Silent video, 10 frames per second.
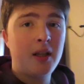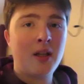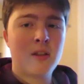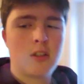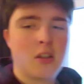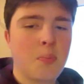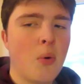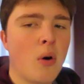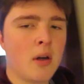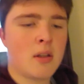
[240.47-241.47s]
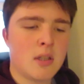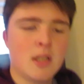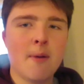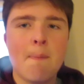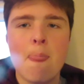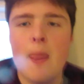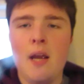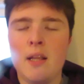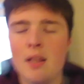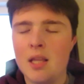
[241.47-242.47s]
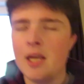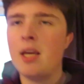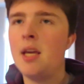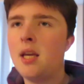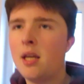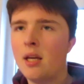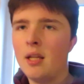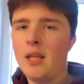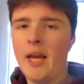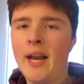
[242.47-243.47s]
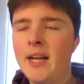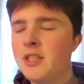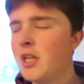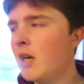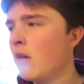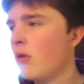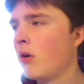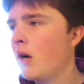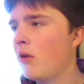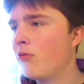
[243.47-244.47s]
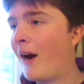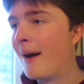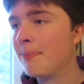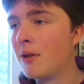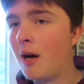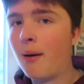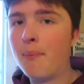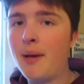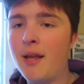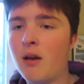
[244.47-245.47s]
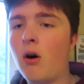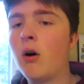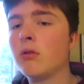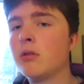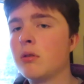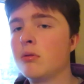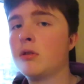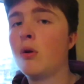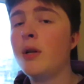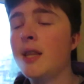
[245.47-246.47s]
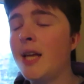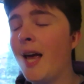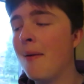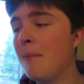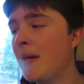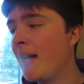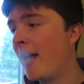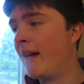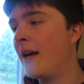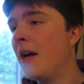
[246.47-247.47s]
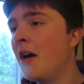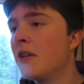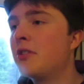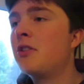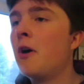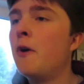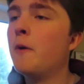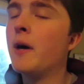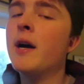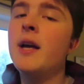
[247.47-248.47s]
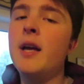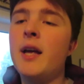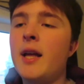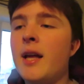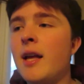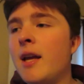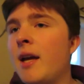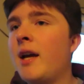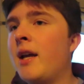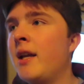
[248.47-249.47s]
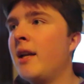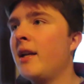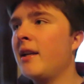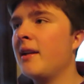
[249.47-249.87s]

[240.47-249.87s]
in sports, the the NHL wrapped up, and also so did the NBA. So, and